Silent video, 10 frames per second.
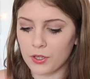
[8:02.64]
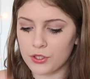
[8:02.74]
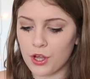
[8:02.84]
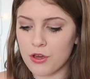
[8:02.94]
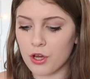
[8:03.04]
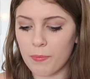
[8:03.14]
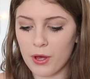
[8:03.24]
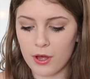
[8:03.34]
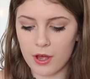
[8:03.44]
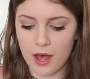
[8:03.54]
So you could
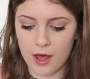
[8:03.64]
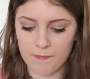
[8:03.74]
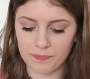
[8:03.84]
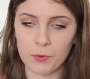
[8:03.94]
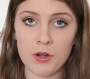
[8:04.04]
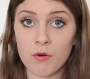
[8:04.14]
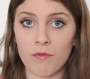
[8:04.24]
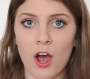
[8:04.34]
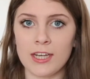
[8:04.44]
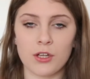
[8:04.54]
put, when you
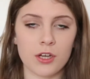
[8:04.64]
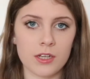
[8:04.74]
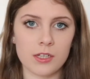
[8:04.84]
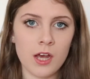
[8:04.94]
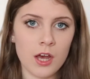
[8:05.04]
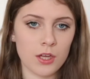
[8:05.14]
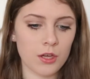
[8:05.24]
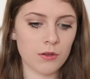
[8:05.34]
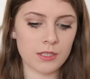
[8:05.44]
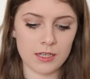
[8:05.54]
revise, you could
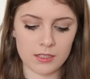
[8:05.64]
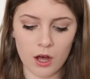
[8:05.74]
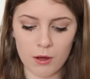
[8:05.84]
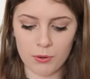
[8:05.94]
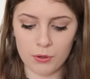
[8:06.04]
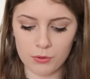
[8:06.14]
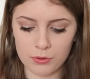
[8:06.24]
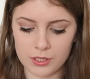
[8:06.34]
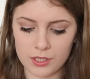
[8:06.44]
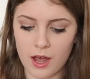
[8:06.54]
use
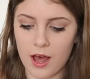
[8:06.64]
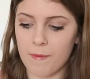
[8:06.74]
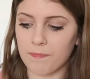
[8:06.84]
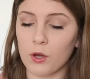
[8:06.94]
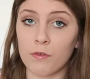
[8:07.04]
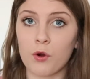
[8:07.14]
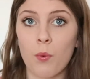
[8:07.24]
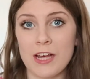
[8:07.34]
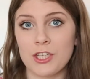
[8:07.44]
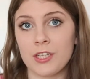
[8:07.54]
examples of
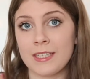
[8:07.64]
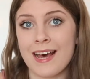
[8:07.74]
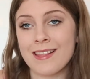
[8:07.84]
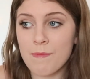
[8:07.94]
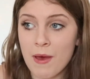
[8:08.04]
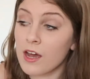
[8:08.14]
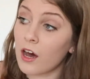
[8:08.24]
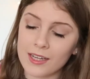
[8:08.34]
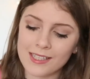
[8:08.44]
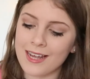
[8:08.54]
questions that they may
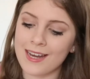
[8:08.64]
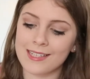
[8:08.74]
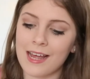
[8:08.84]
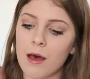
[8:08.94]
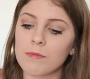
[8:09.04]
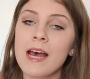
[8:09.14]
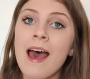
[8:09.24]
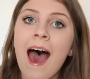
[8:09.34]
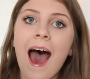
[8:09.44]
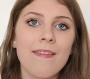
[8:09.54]
ask in exams,
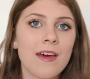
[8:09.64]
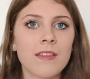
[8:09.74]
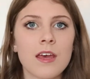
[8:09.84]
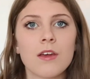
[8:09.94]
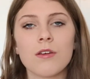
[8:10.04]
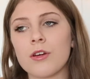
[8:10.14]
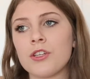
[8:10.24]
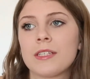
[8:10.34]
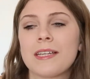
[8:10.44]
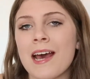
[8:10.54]
and then you can
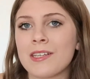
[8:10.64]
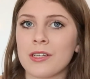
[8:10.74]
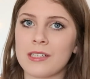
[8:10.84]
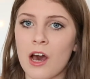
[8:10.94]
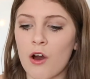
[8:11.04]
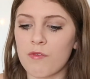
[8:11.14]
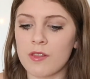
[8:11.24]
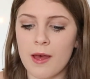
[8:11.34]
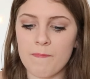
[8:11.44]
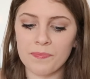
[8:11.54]
just test yourself and
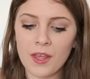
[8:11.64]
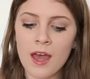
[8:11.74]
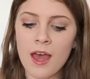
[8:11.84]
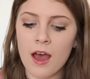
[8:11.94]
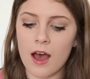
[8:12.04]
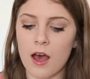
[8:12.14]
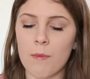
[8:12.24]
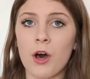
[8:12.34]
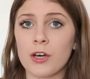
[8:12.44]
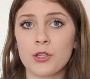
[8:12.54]
then
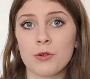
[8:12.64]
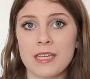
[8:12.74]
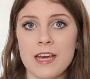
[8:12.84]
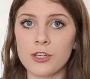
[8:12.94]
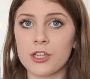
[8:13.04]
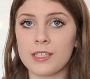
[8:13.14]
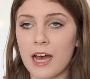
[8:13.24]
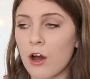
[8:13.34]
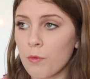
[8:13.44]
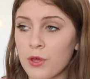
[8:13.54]
ask your teacher to
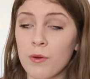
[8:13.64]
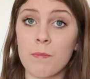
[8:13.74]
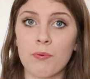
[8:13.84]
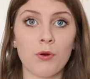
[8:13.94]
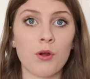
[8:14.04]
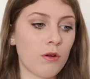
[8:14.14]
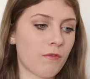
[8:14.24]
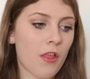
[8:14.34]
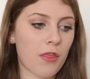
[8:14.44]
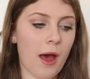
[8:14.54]
help you
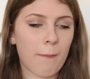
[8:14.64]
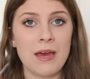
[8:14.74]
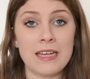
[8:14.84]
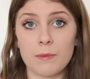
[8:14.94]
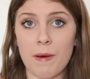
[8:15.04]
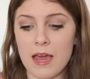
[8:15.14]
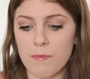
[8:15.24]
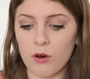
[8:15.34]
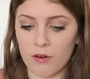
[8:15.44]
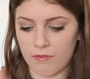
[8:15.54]
improve that piece of
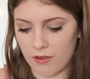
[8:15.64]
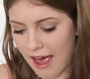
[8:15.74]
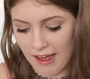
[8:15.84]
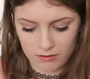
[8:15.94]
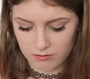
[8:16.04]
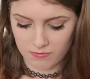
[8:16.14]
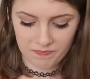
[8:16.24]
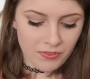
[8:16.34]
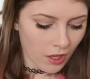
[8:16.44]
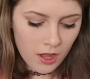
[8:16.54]
paper of hand.
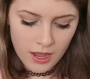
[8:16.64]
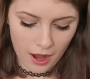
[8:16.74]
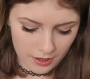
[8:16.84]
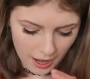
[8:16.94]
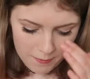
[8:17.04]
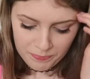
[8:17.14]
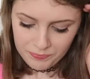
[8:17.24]
Yeah, okay.